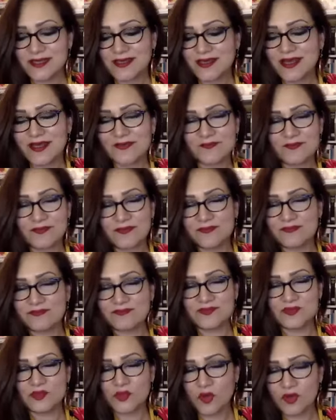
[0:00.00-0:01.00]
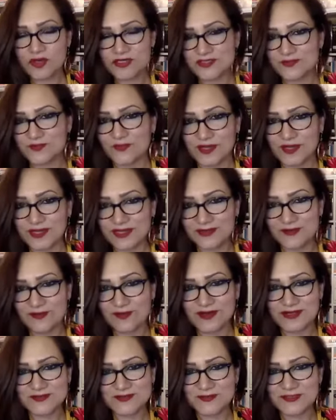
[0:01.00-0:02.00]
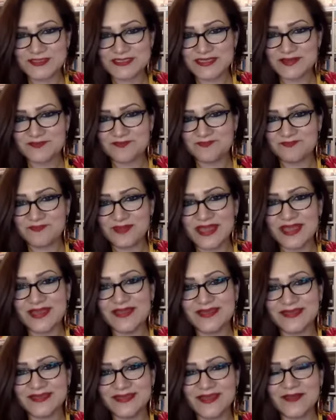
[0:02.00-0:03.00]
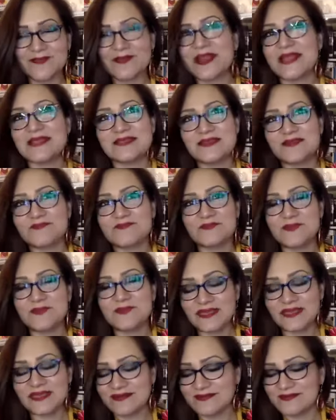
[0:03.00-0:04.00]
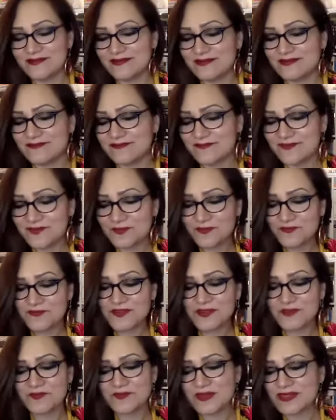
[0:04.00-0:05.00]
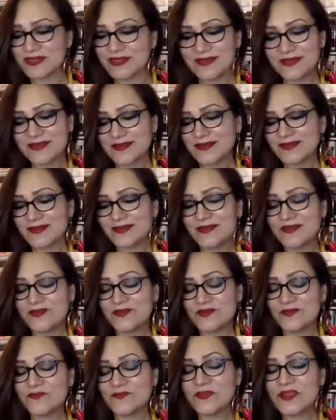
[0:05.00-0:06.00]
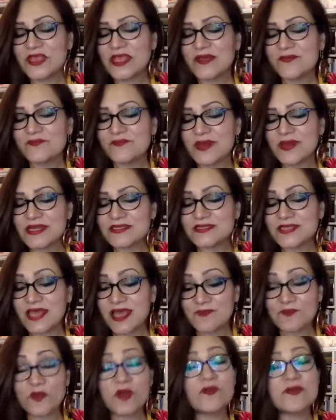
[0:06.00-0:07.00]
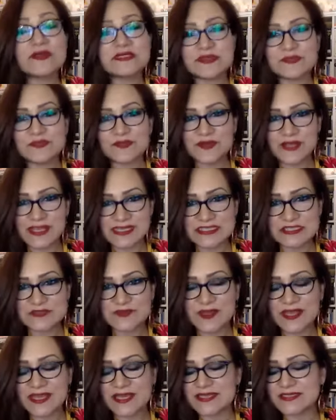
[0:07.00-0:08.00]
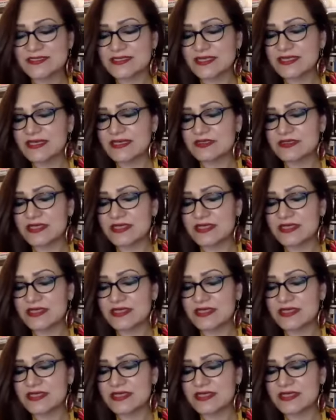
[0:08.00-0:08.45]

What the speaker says: I'm not a polyglot because I'm a beginner in a few of them, but you know, but I'm always impressed by it, and